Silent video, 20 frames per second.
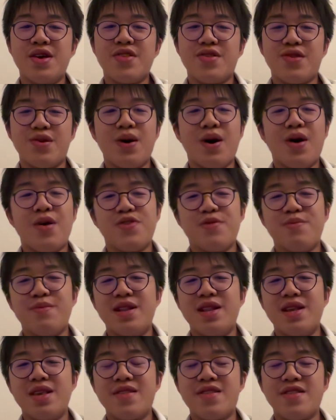So
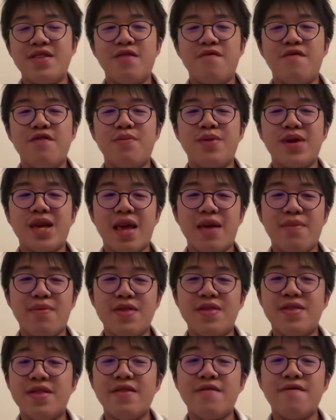ultimately, silver became
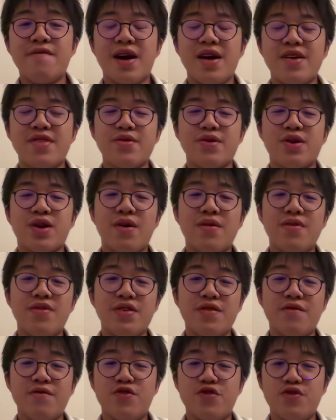the de facto
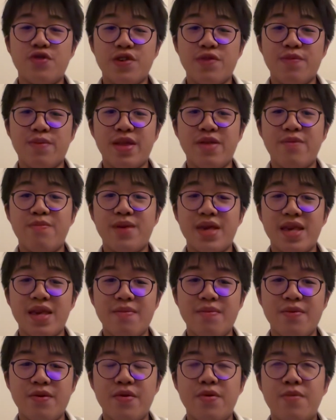currency of choice by the
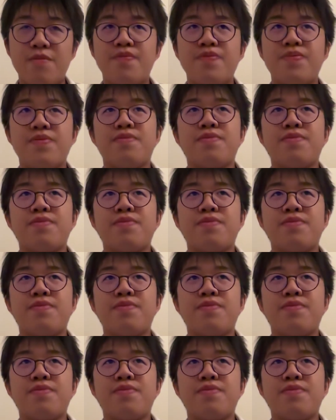people.